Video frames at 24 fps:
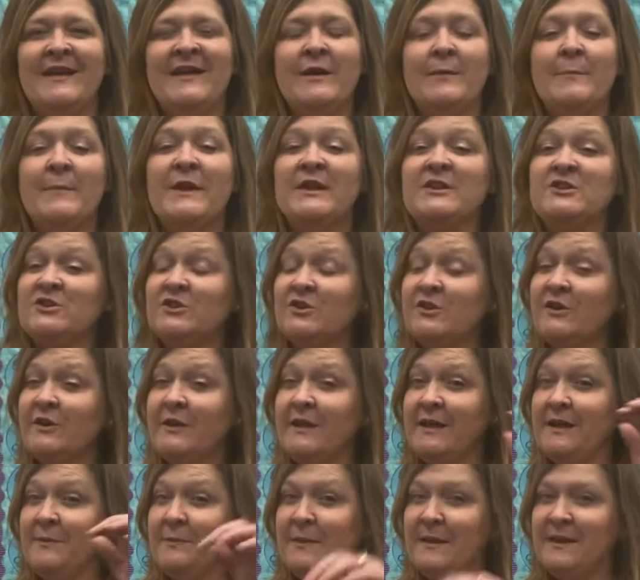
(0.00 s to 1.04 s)
Make sure you're
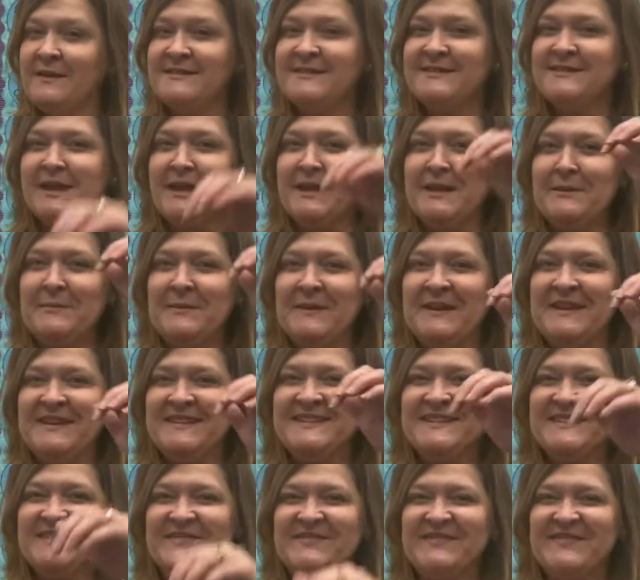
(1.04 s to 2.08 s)
keeping a steady
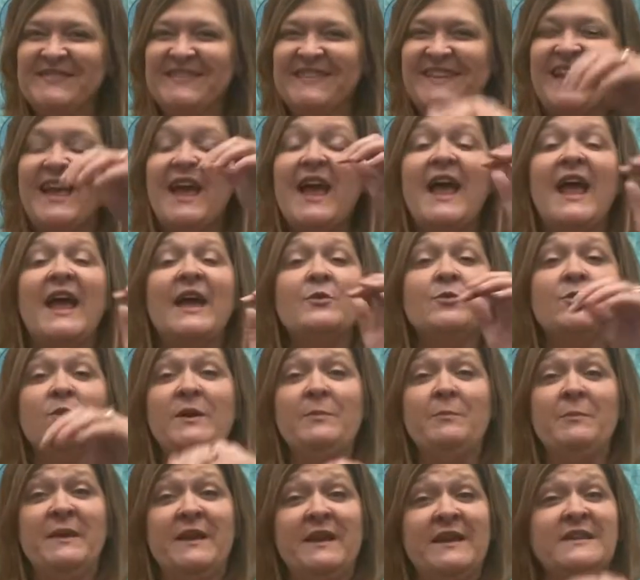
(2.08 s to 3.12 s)
beat and
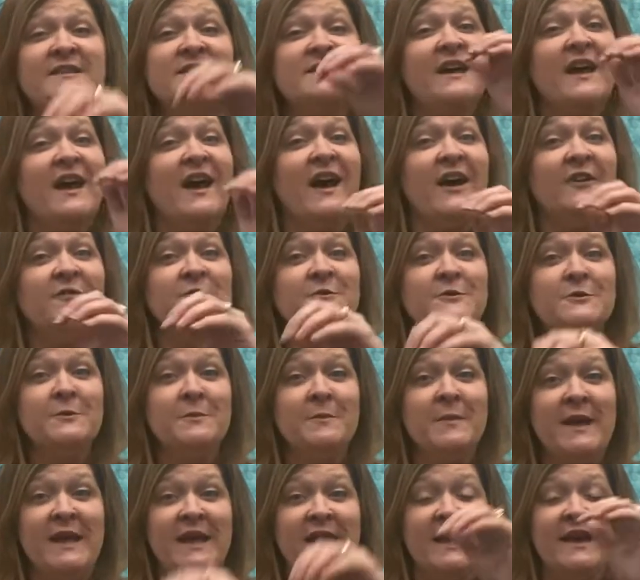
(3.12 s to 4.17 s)
repeat after
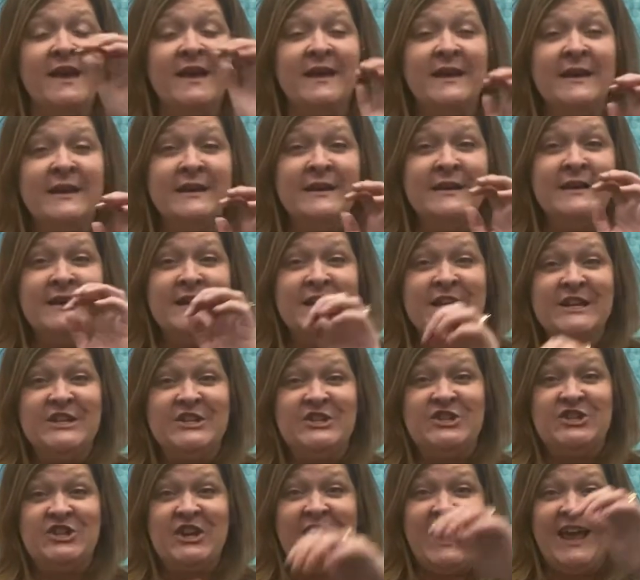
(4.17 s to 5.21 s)
me.
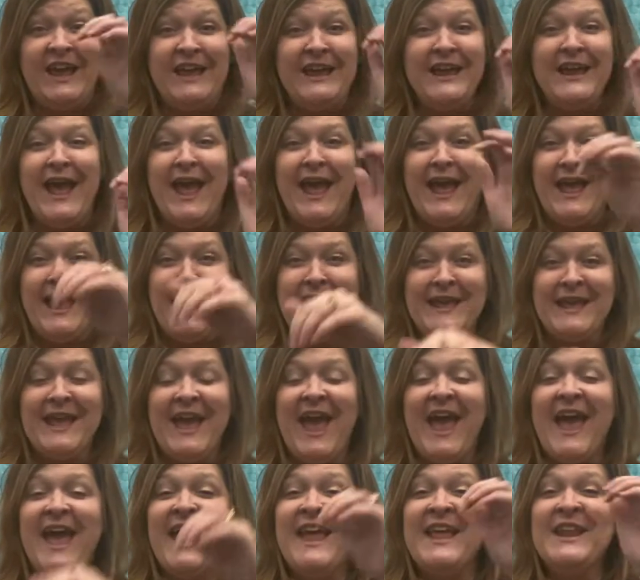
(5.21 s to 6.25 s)
J A
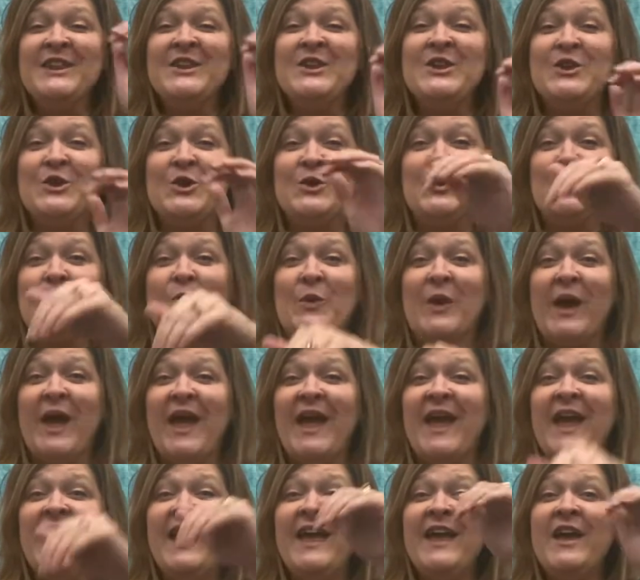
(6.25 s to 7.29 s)
N U
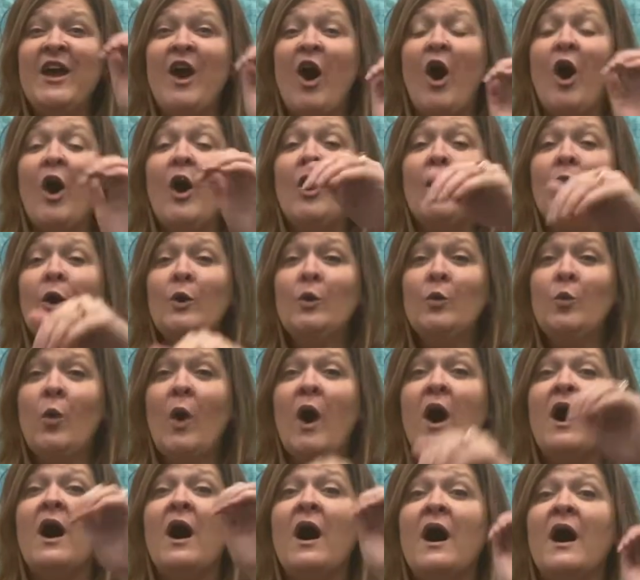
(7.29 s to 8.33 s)
A R
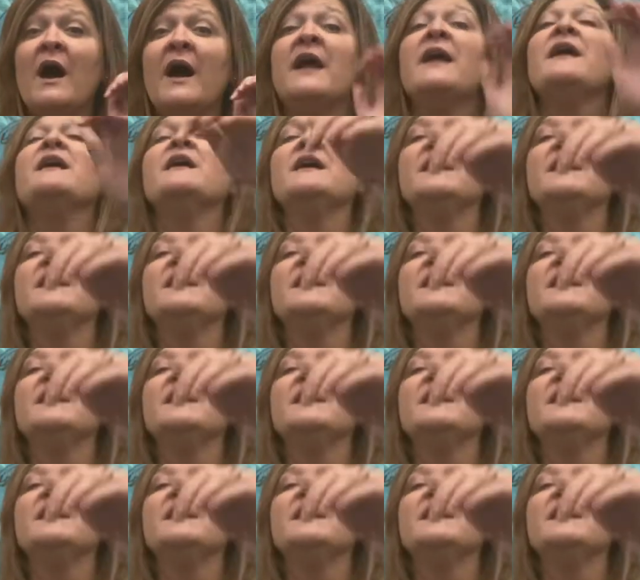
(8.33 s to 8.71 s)
Y.